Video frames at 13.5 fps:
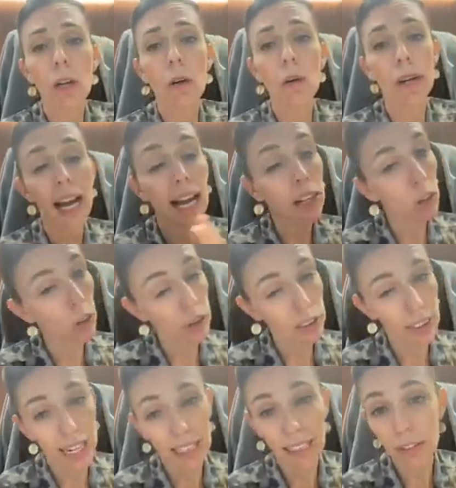We are not
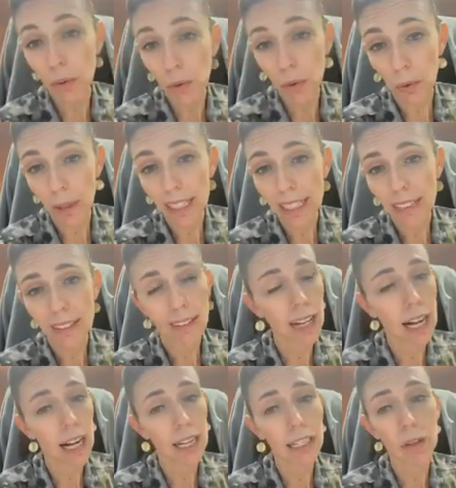at level 3.
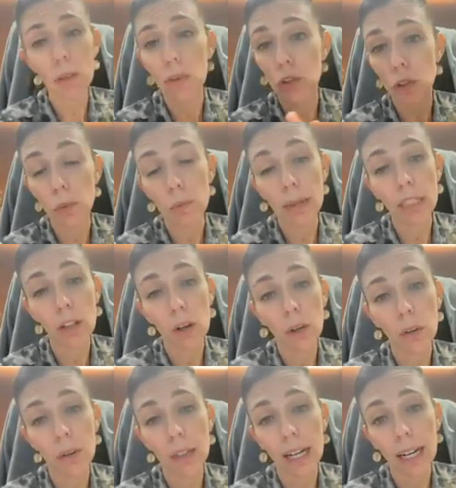There will still be
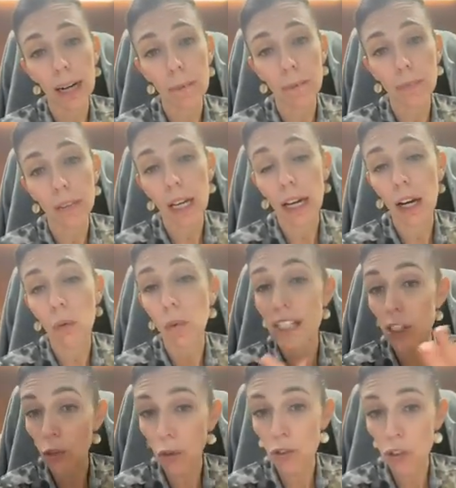no
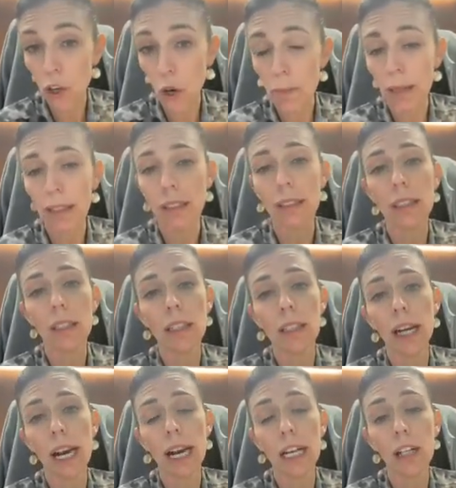restaurants open,
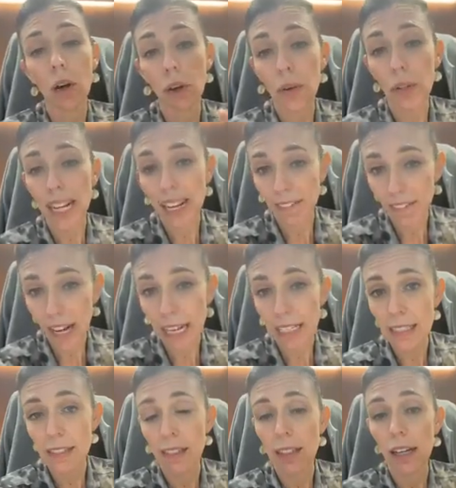no
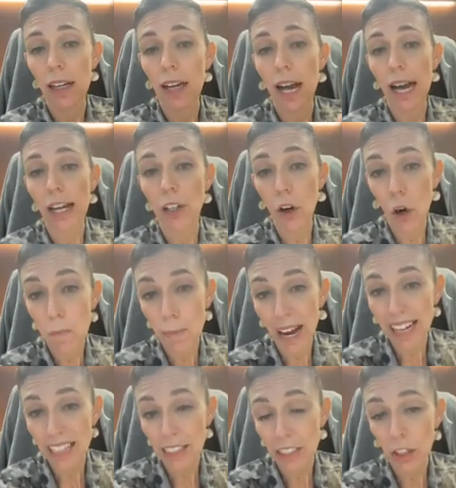cafes, no
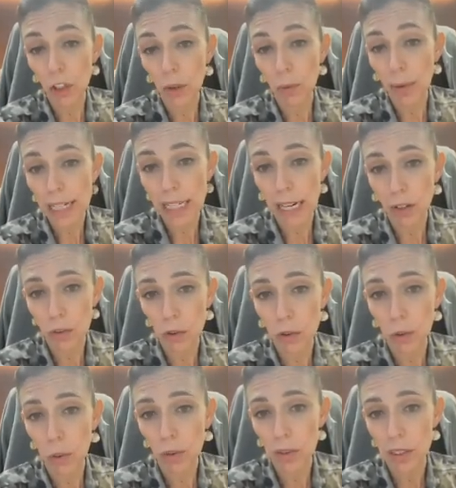bars, and no retail
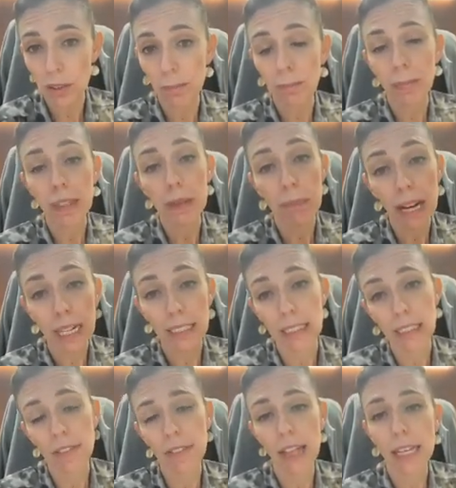stores. But
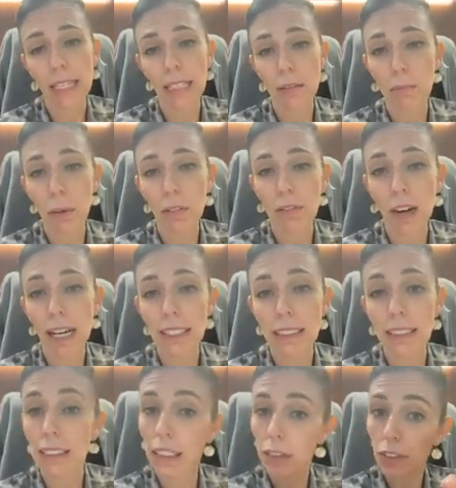if they can
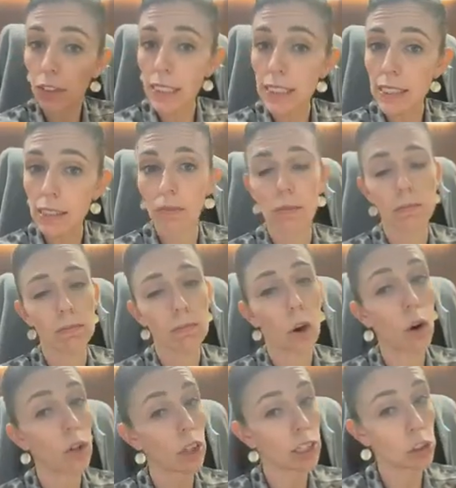provide deliveries,
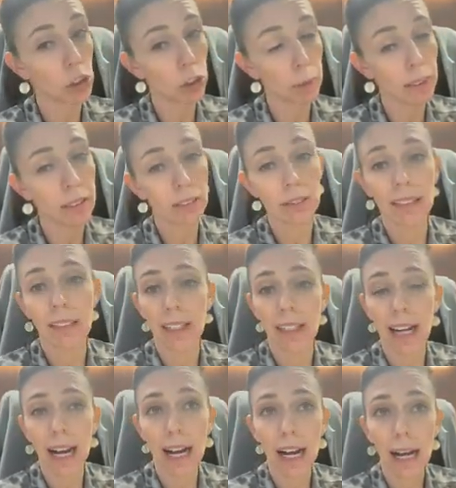online shopping,
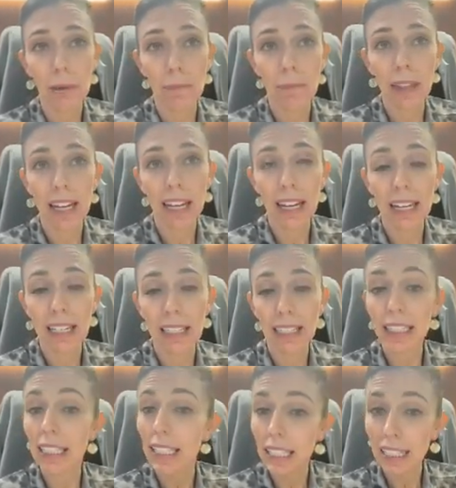
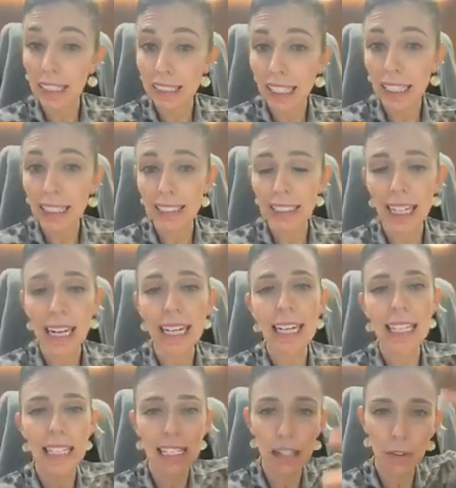click and collect,
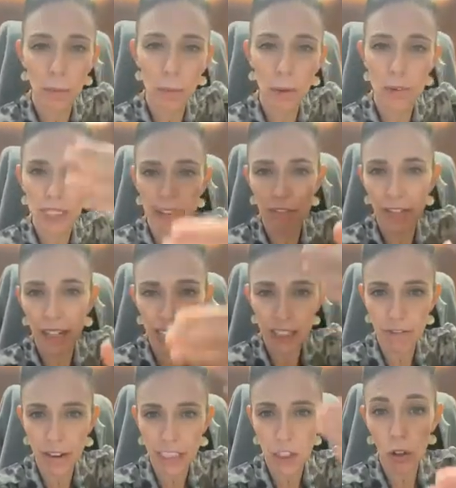anything that removes that
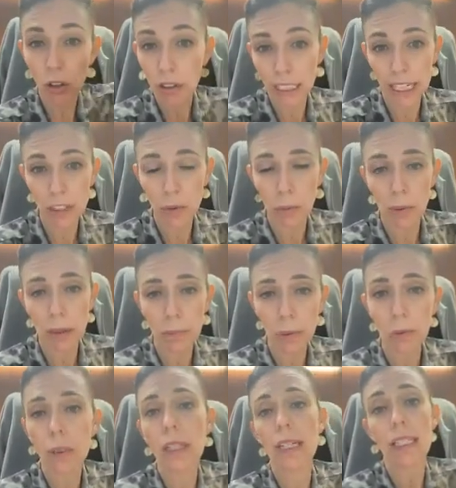face-to-face contact with
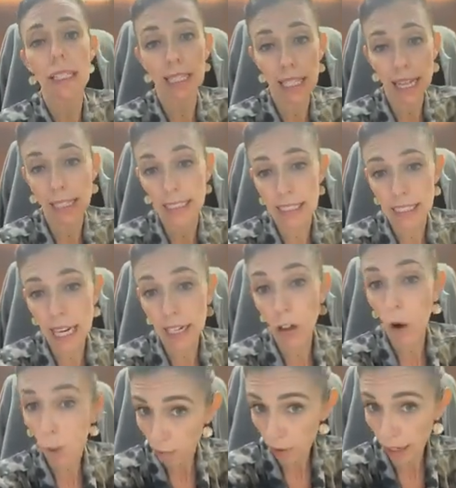people, then they can start
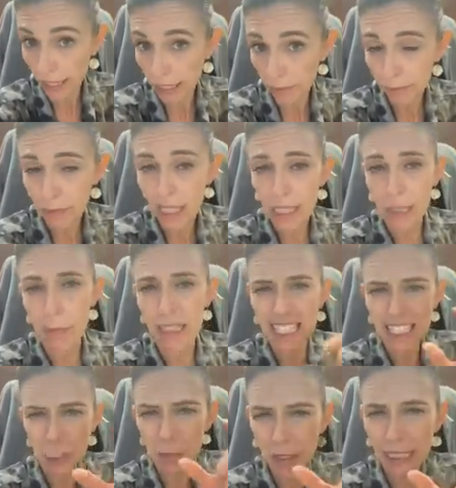operating. But
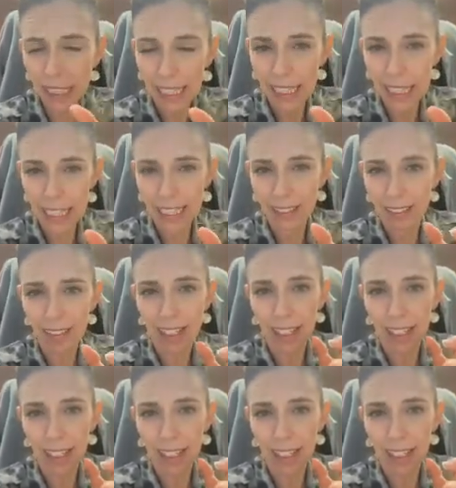that's a really key thing.